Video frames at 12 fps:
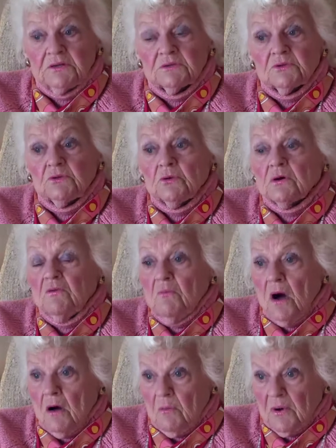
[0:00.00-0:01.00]
the Duke of
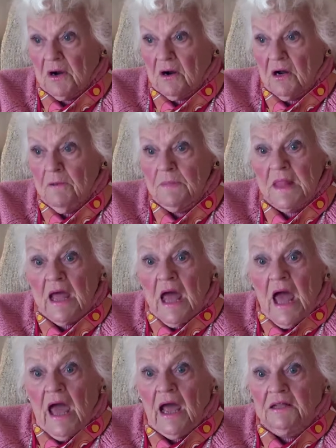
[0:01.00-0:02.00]
Marlborough.
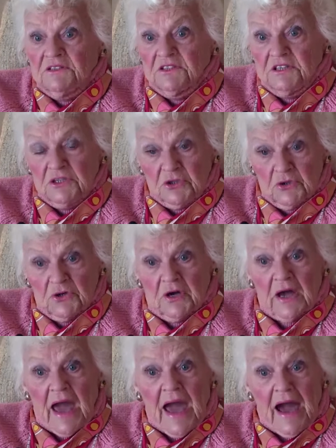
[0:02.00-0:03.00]
And she
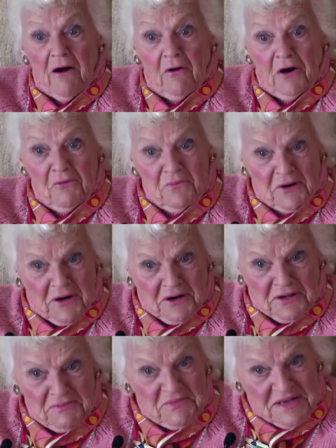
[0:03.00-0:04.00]
took our
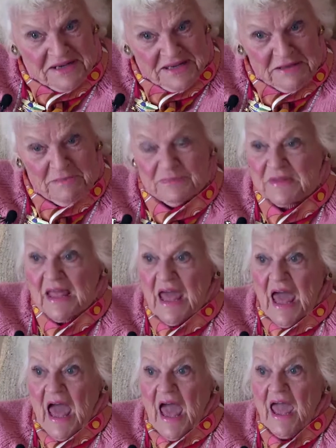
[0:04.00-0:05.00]
American money
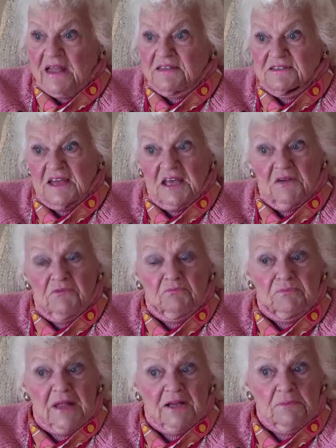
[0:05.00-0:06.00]
and
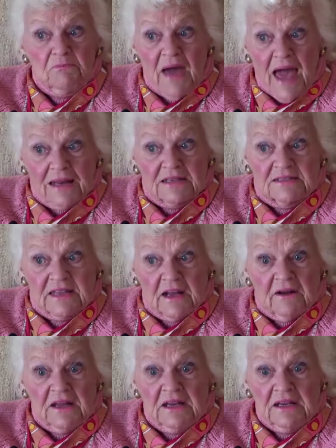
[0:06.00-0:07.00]
saved Blenheim Palace
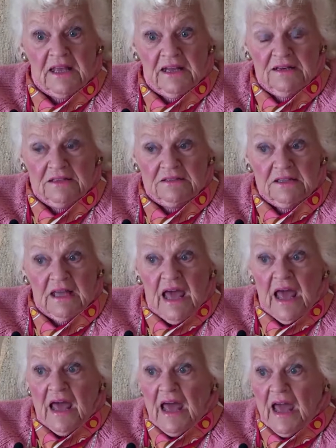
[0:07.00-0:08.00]
there in England
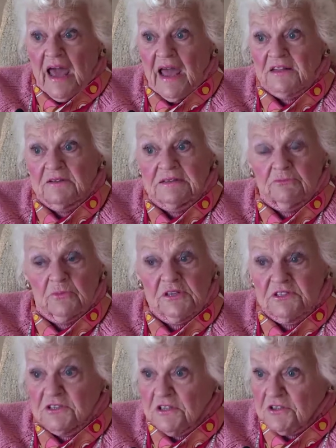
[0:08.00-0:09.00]
and
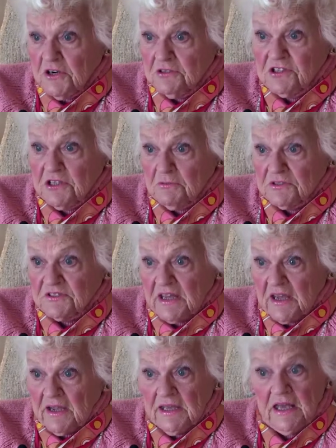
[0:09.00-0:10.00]
Winston Churchill was
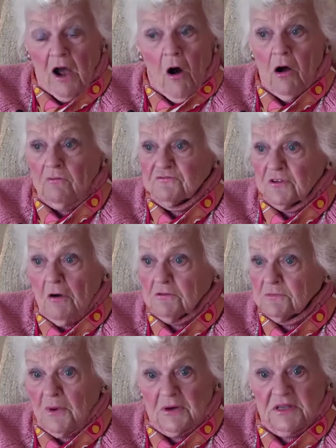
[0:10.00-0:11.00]
there. He often
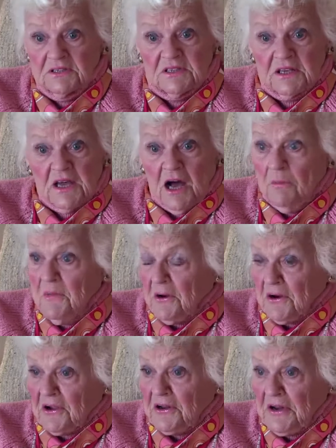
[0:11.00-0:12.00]
talked about his
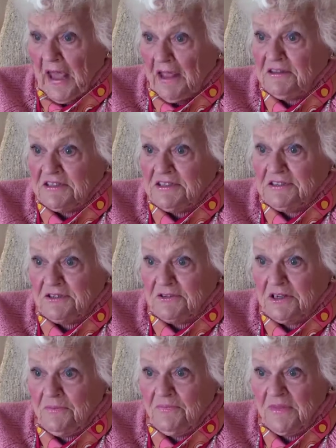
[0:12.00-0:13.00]
American ancestry.